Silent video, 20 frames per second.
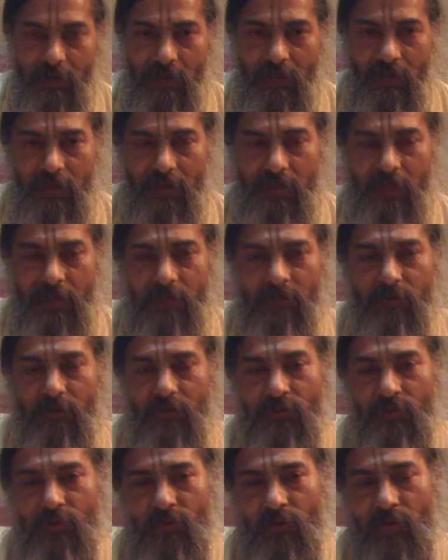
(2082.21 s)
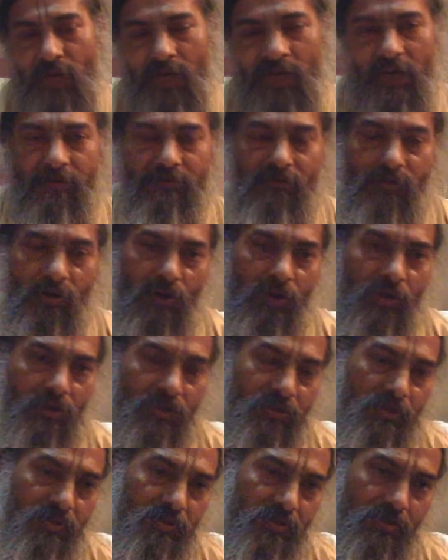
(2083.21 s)
And then when you will have
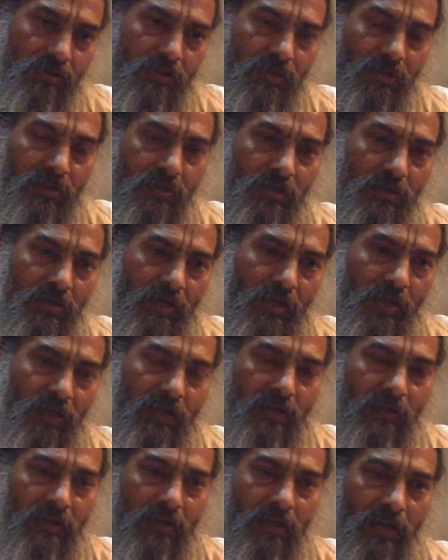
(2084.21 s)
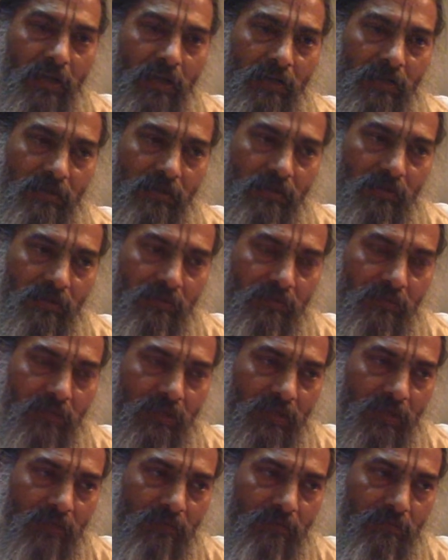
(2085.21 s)
knowledge and realization of
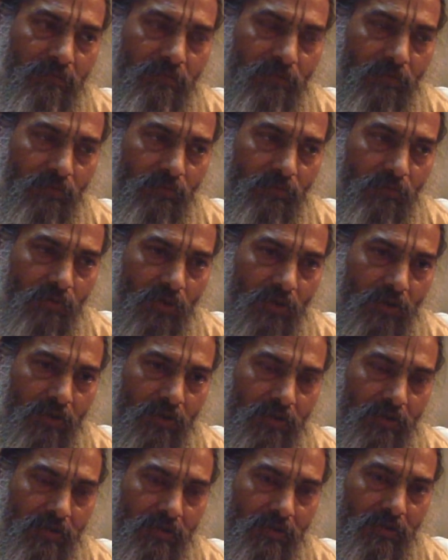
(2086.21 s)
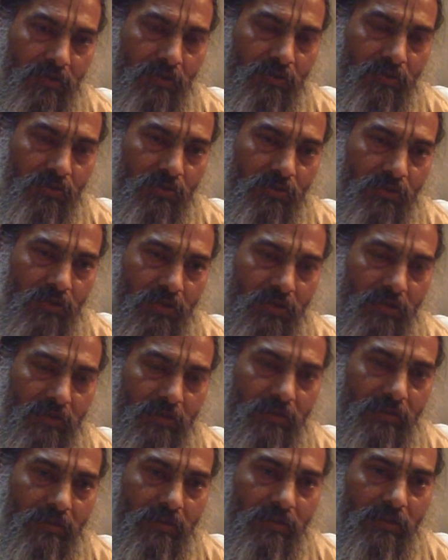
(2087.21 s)
name, form, qualities and
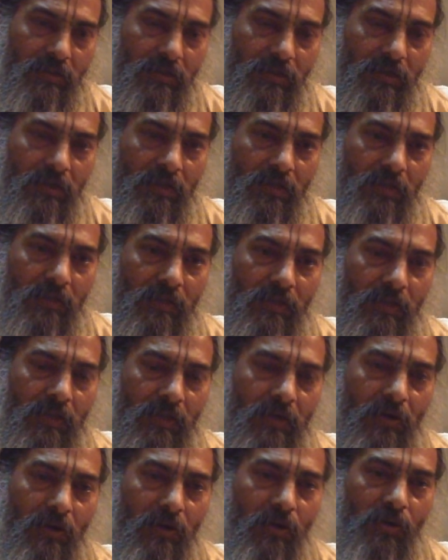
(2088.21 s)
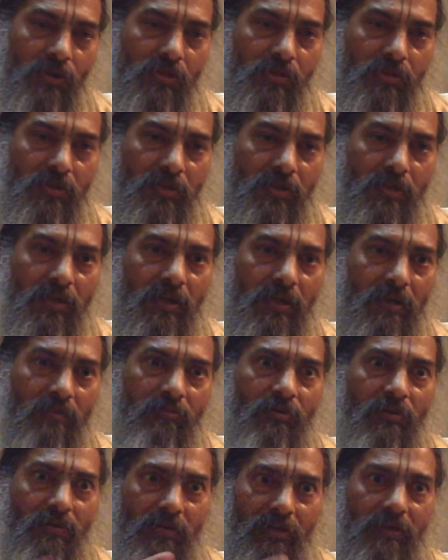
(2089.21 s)
associates, then Lord's lila
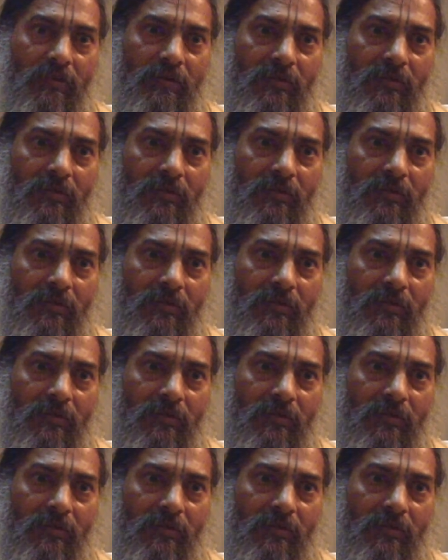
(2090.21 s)
will